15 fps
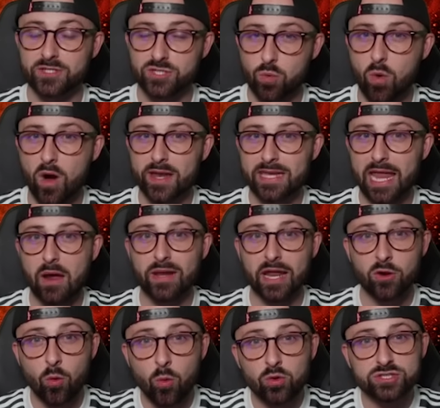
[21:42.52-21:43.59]
that's quite nailed
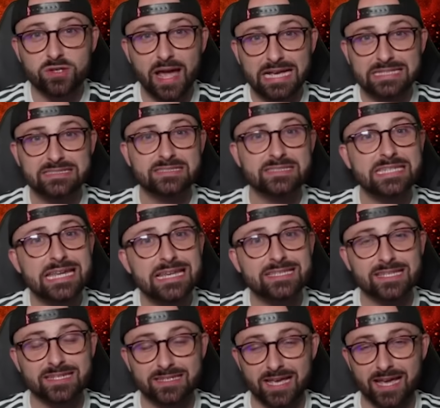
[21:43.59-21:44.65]
and also has
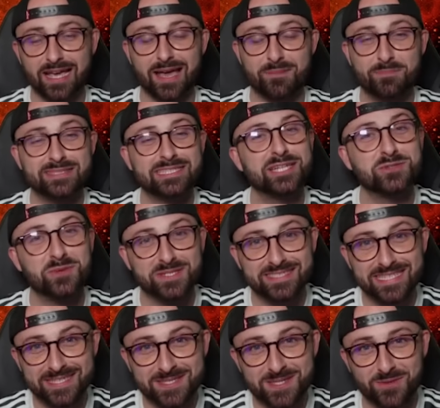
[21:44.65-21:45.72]
decent a potential
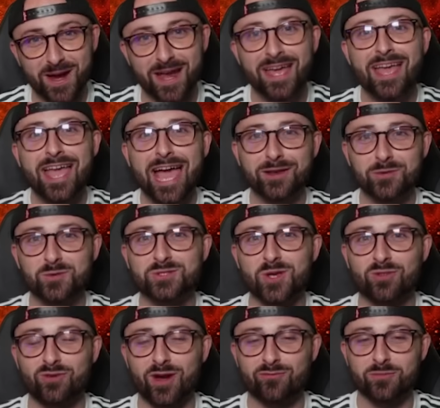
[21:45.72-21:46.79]
assist threat and
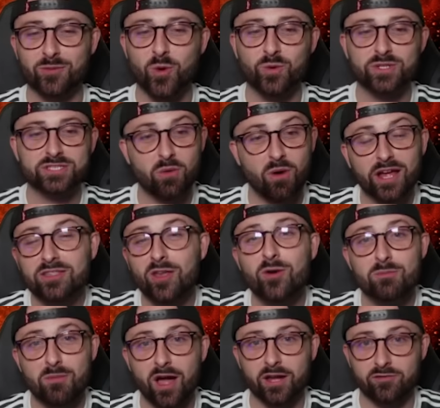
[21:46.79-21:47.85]
also threat from corners too. I
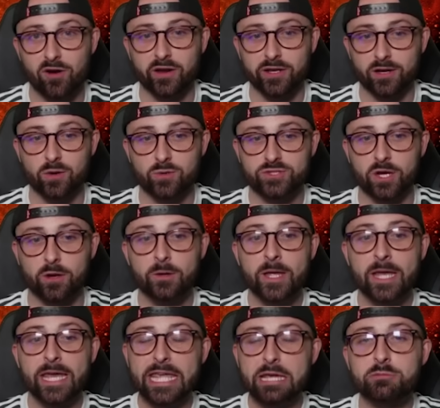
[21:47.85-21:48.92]
don't mind Gvardiol. So
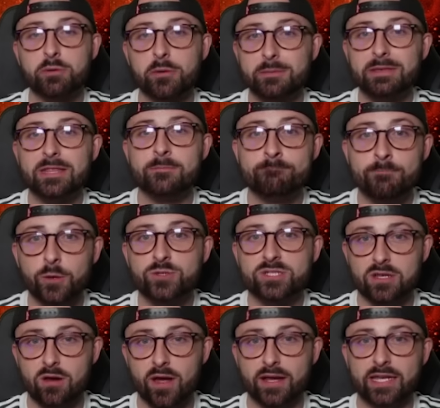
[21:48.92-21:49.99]
he would probably be the
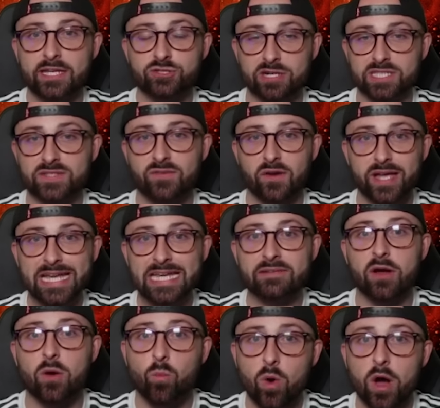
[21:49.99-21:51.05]
most likely transfer in
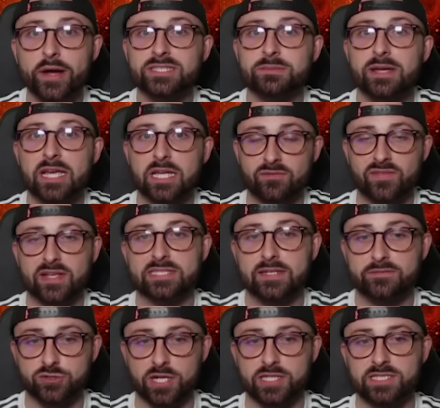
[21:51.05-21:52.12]
if I were to make a
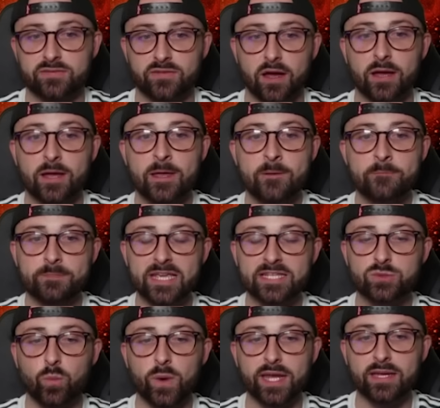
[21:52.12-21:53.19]
defensive transfer
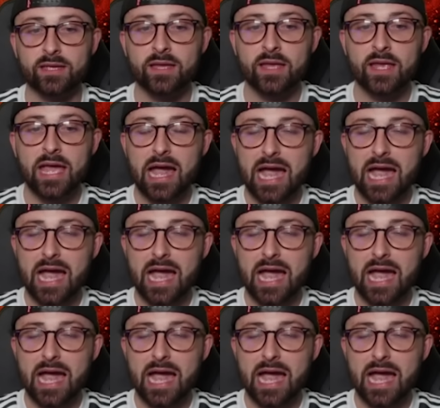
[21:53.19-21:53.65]
this week.